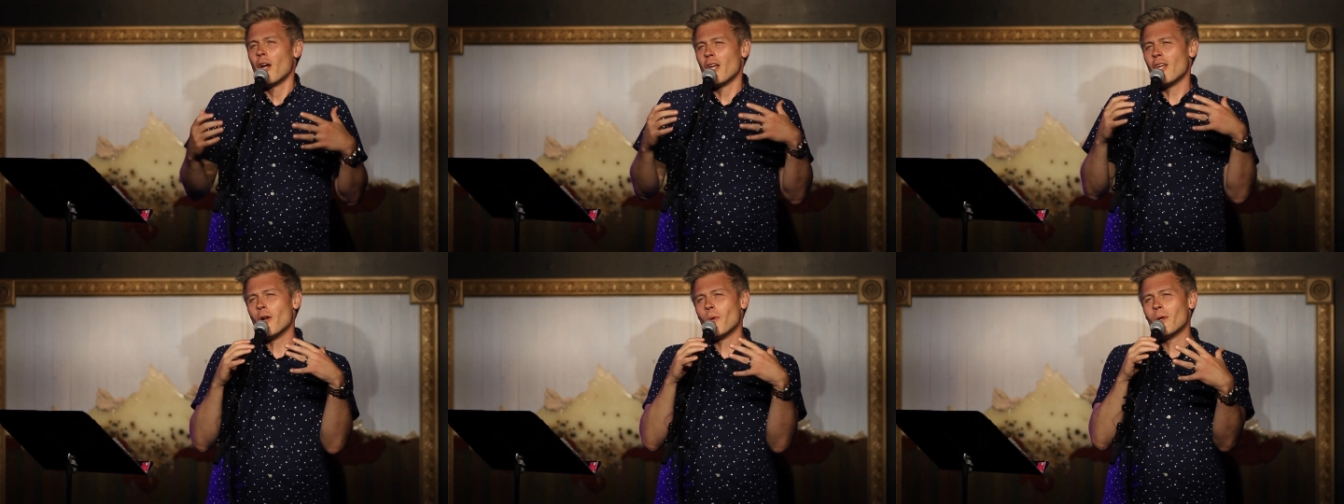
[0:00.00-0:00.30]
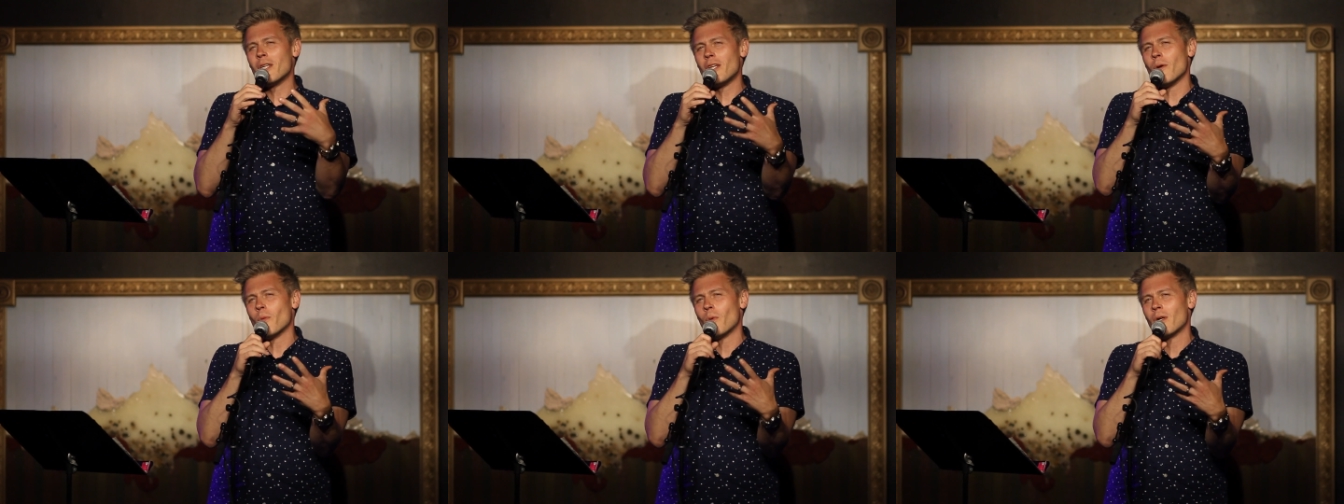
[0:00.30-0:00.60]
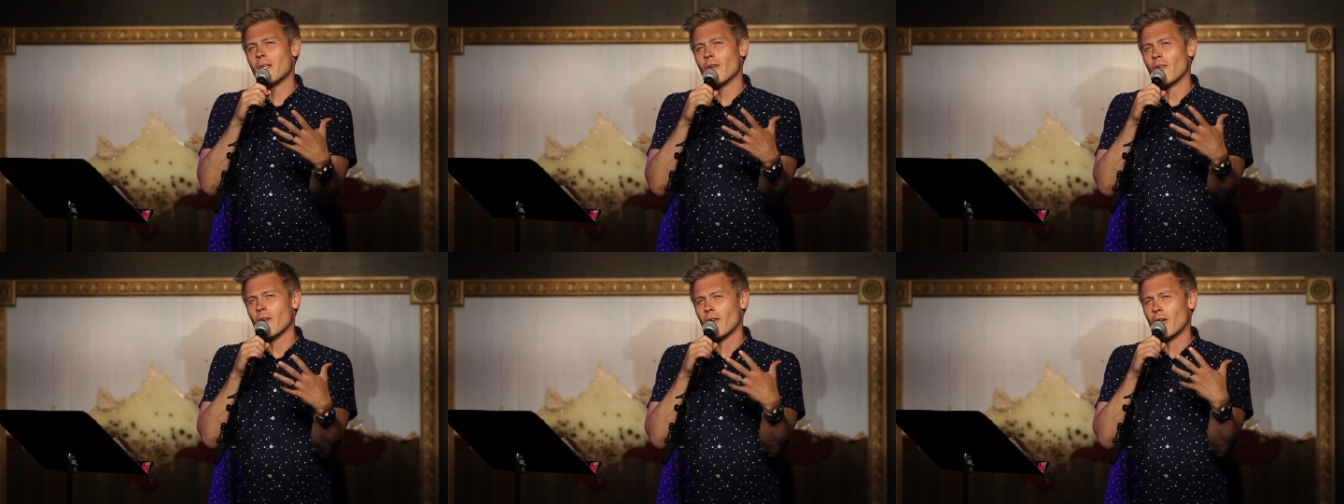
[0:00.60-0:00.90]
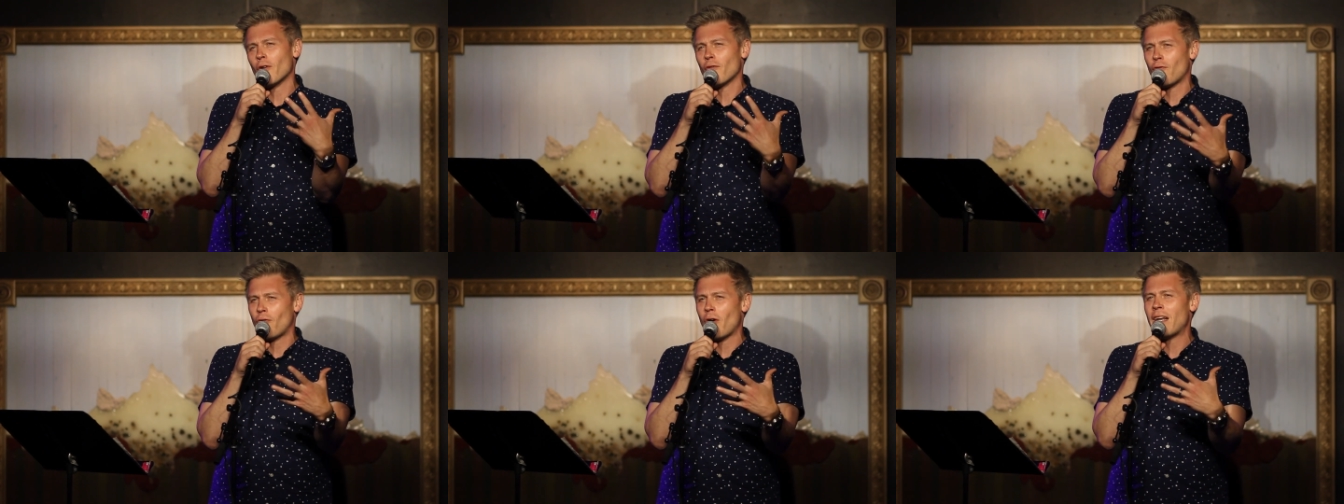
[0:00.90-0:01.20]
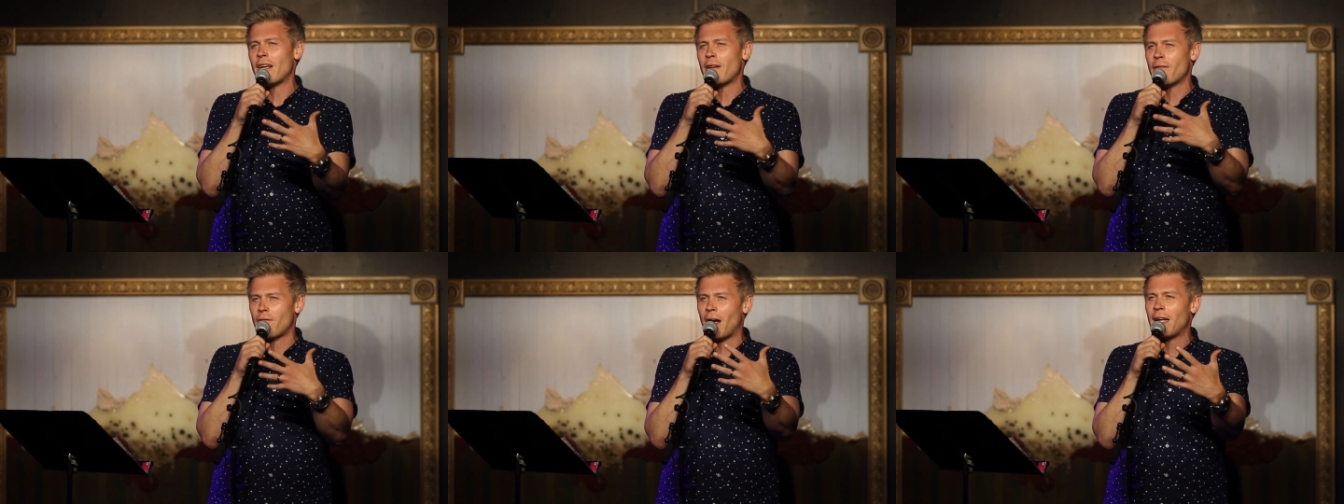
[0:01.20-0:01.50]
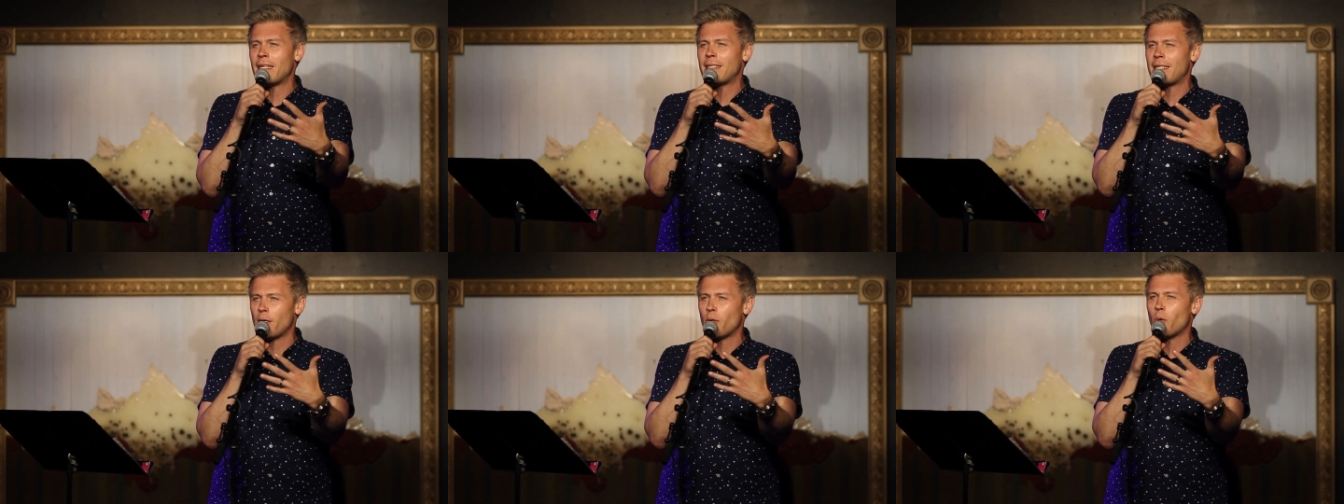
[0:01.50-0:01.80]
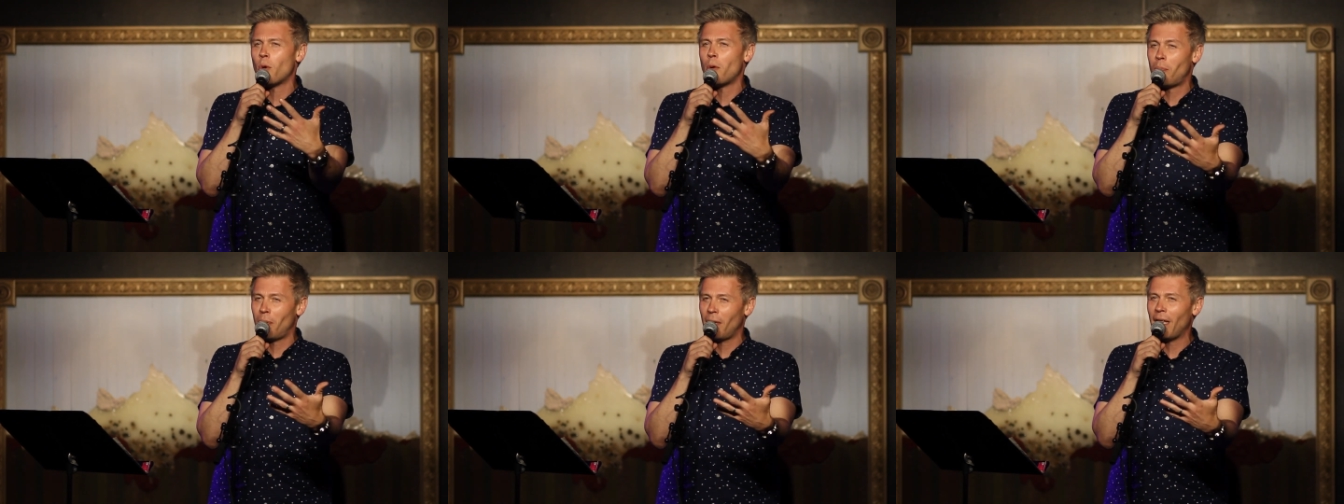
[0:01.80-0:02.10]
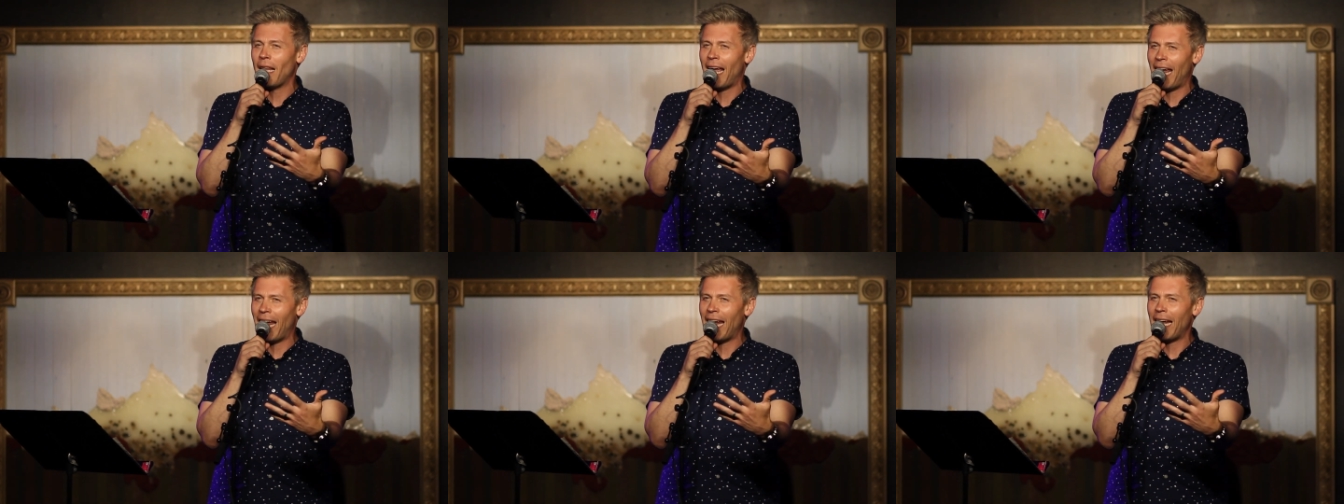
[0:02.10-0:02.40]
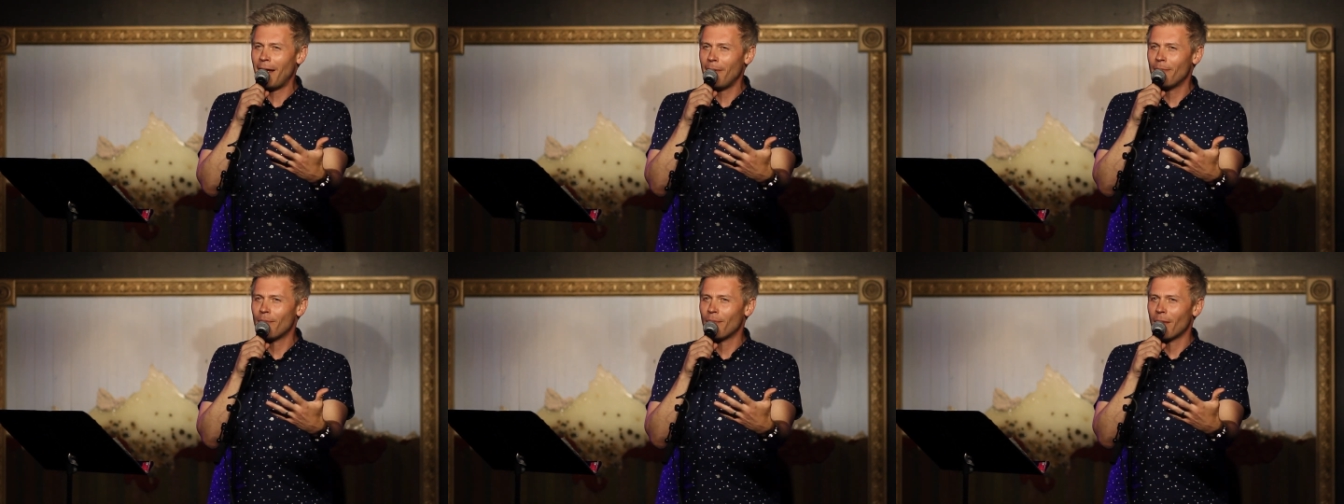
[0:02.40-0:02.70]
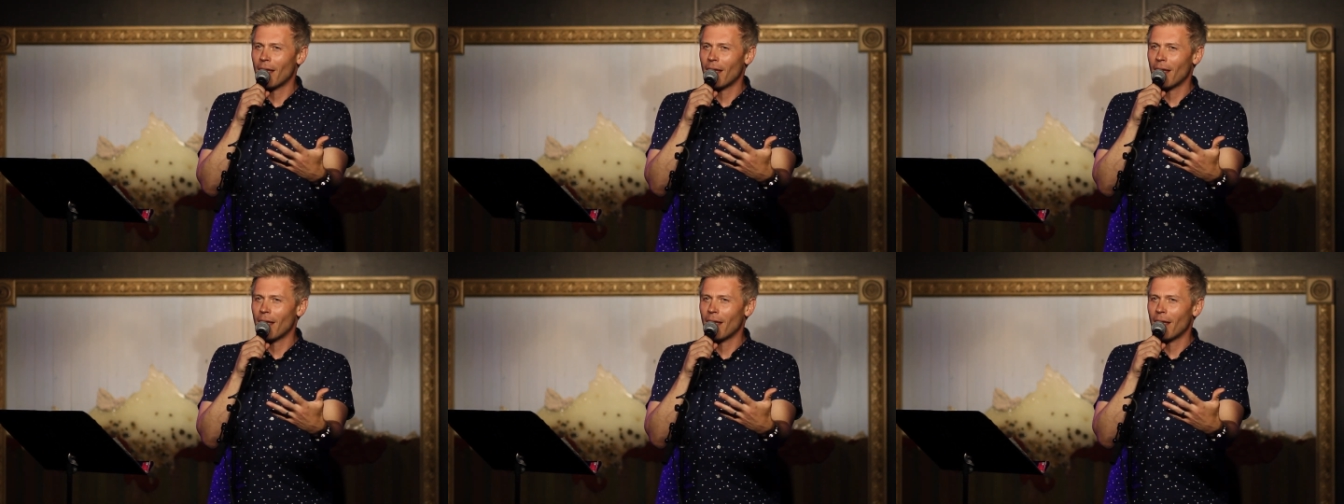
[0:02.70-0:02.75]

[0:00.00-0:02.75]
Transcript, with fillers: you know, when you when your, your friend invites you to a play,